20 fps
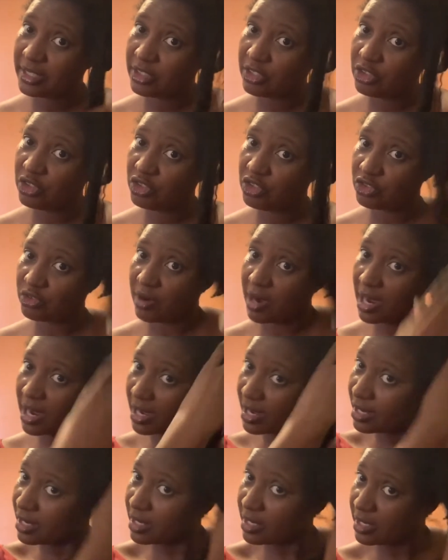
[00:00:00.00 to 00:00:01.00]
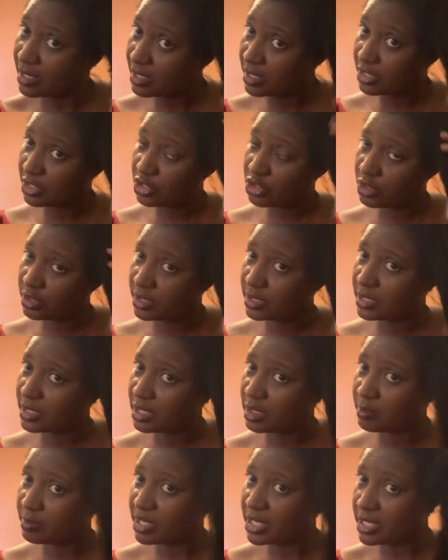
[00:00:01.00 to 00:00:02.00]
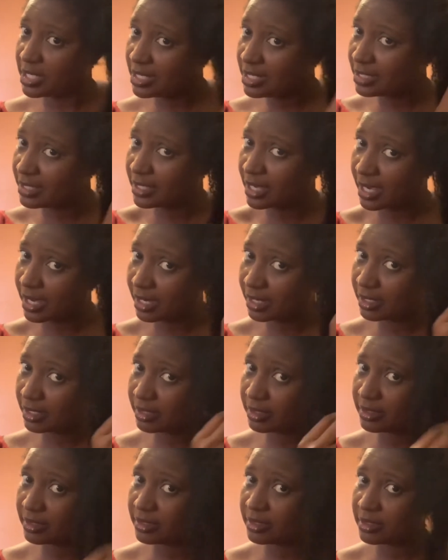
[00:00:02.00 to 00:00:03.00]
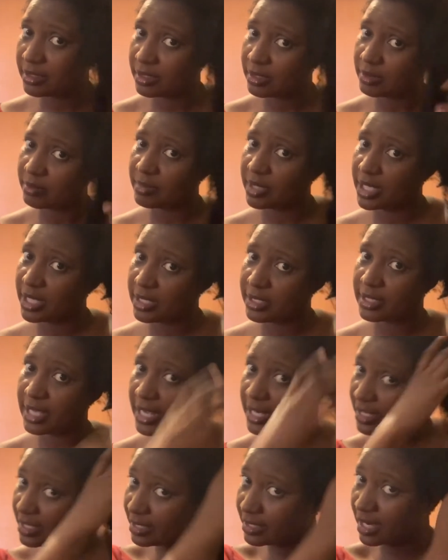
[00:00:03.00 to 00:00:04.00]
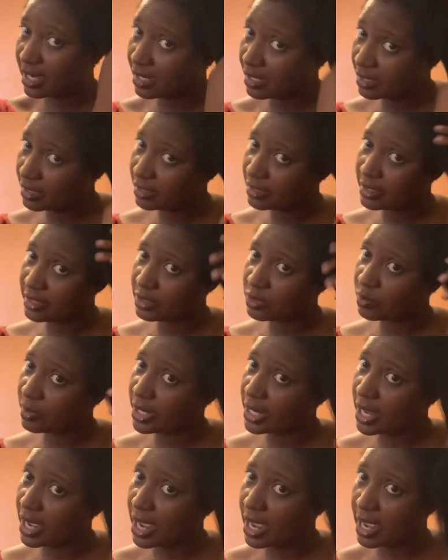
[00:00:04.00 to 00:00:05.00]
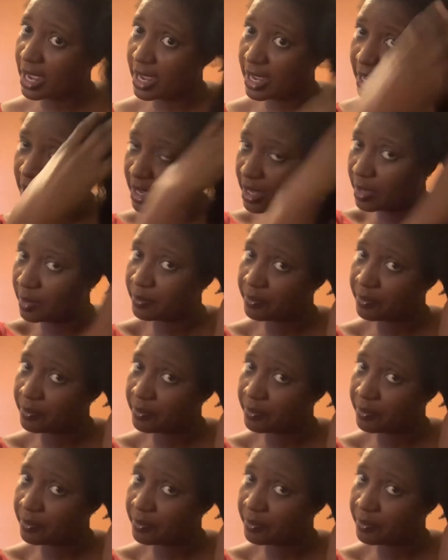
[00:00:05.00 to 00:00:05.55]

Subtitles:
dry. It should still be detangled because I detangled it when I